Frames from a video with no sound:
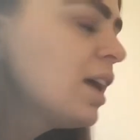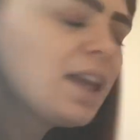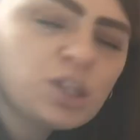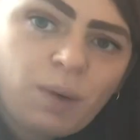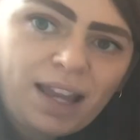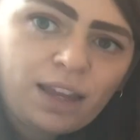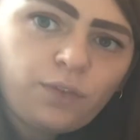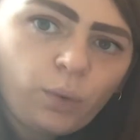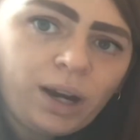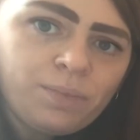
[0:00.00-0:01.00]

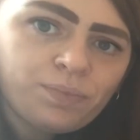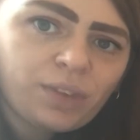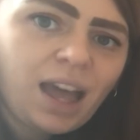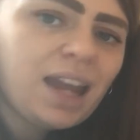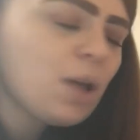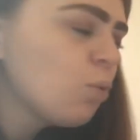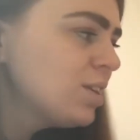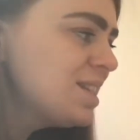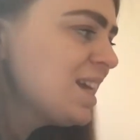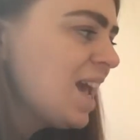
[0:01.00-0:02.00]
24. And I
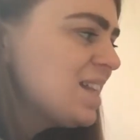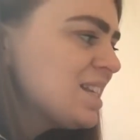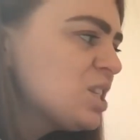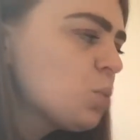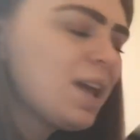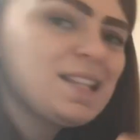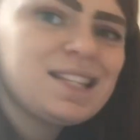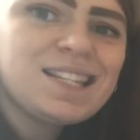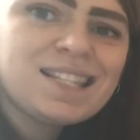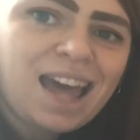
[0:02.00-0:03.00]
want to get to
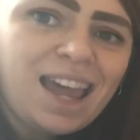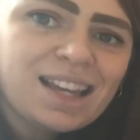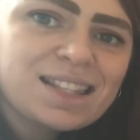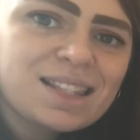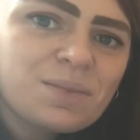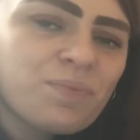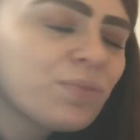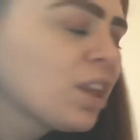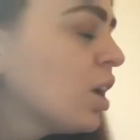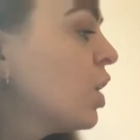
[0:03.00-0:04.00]
26.
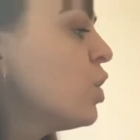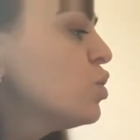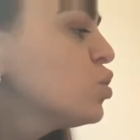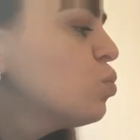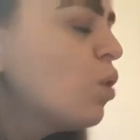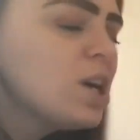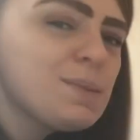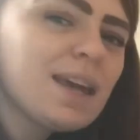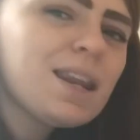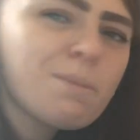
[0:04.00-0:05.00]
So what is
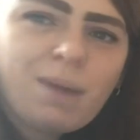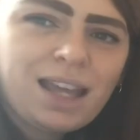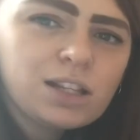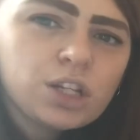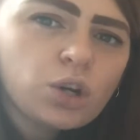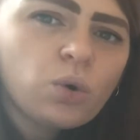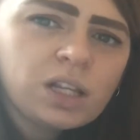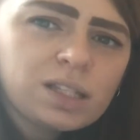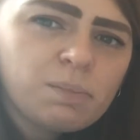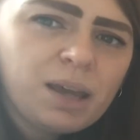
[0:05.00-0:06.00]
my remainder going
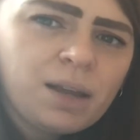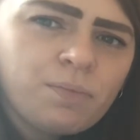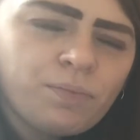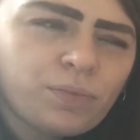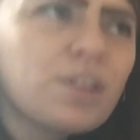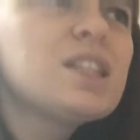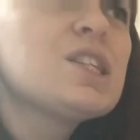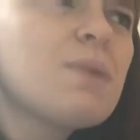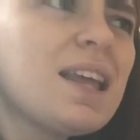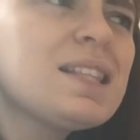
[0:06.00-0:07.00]
to be?
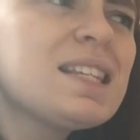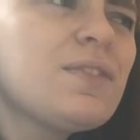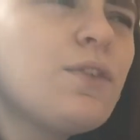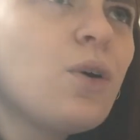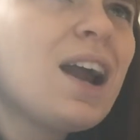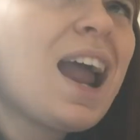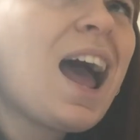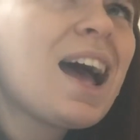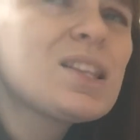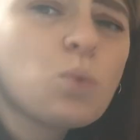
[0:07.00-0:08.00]
24
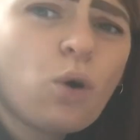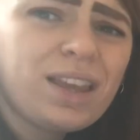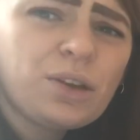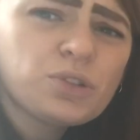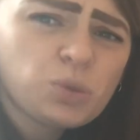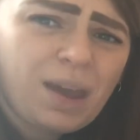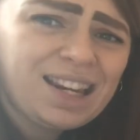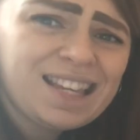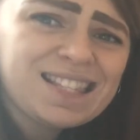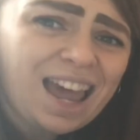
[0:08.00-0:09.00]
adds what equals
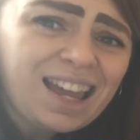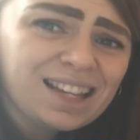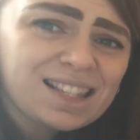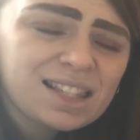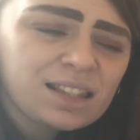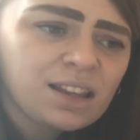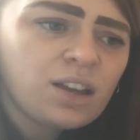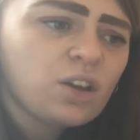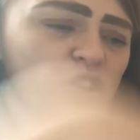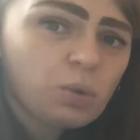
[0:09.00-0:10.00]
26?
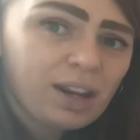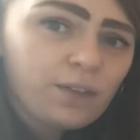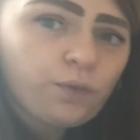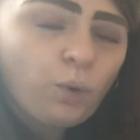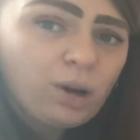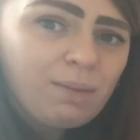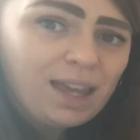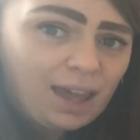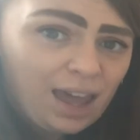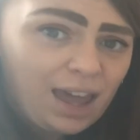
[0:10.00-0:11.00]
24 in my
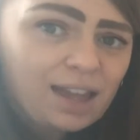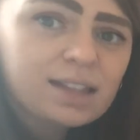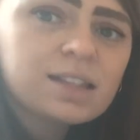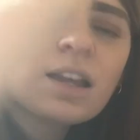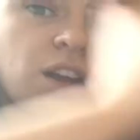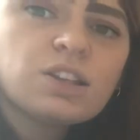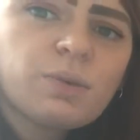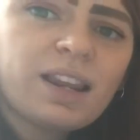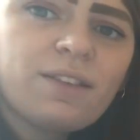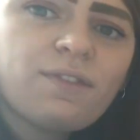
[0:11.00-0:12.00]
head,
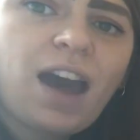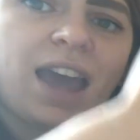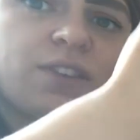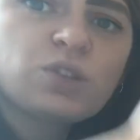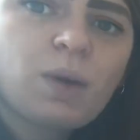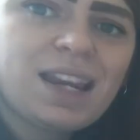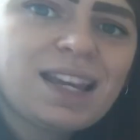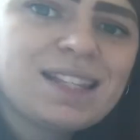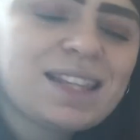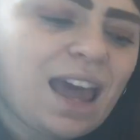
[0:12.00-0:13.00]
25,
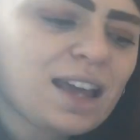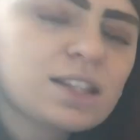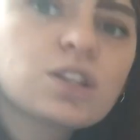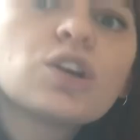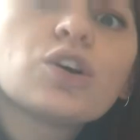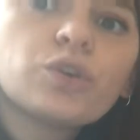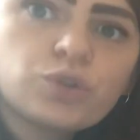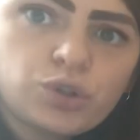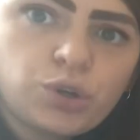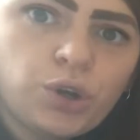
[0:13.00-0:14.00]
26.
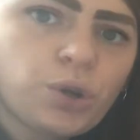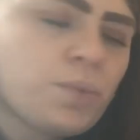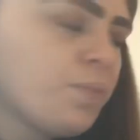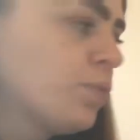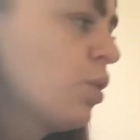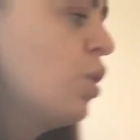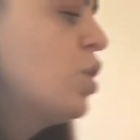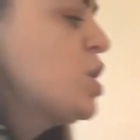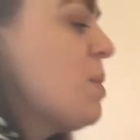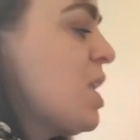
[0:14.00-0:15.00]
2.
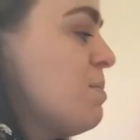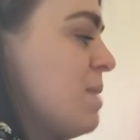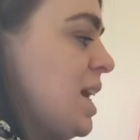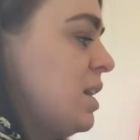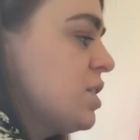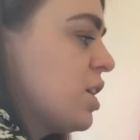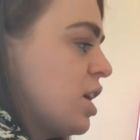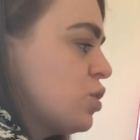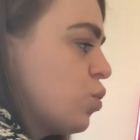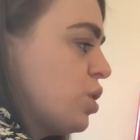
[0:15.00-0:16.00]
So my remainder
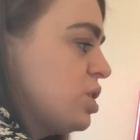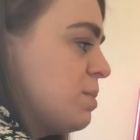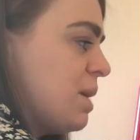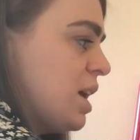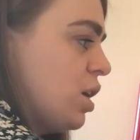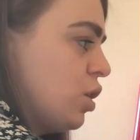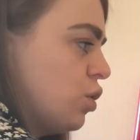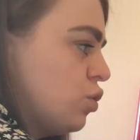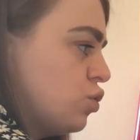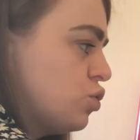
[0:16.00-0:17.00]
going to be
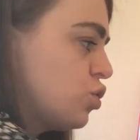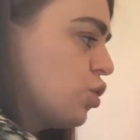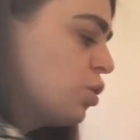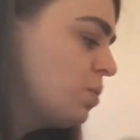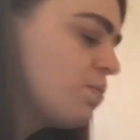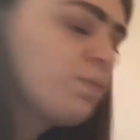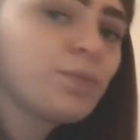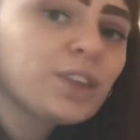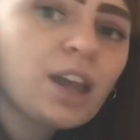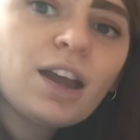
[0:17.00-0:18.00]
2.
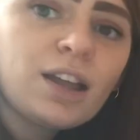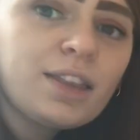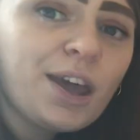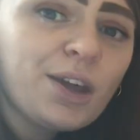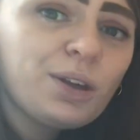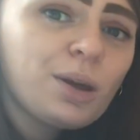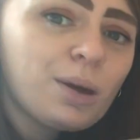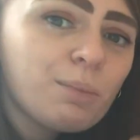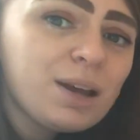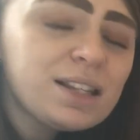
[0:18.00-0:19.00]
Now,
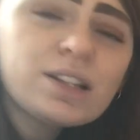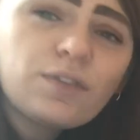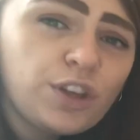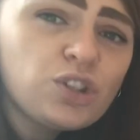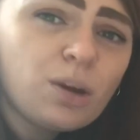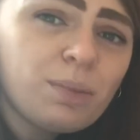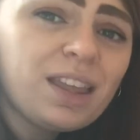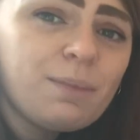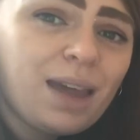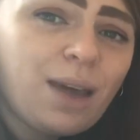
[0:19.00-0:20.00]
boys and girls, if you do not
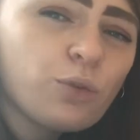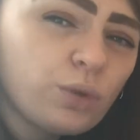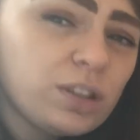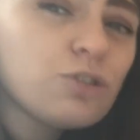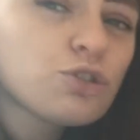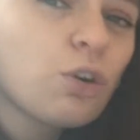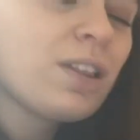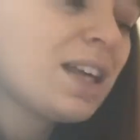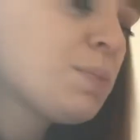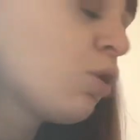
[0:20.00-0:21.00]
believe me, I'm going to draw
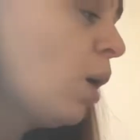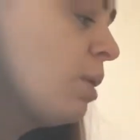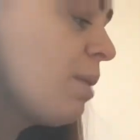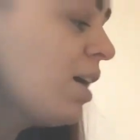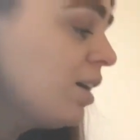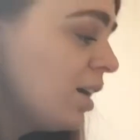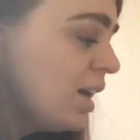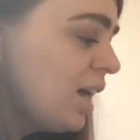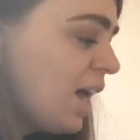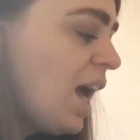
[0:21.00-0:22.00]
this problem out.
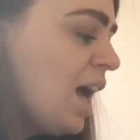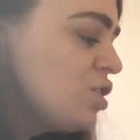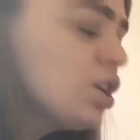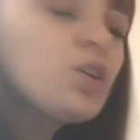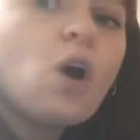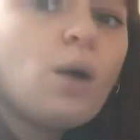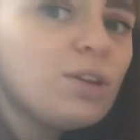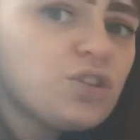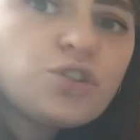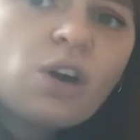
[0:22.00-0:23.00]
And you can
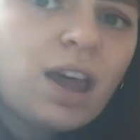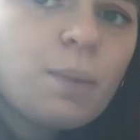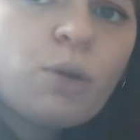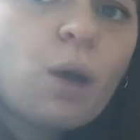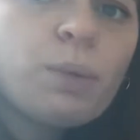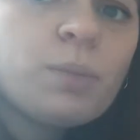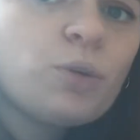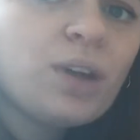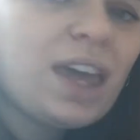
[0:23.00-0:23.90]
always draw out a problem, okay,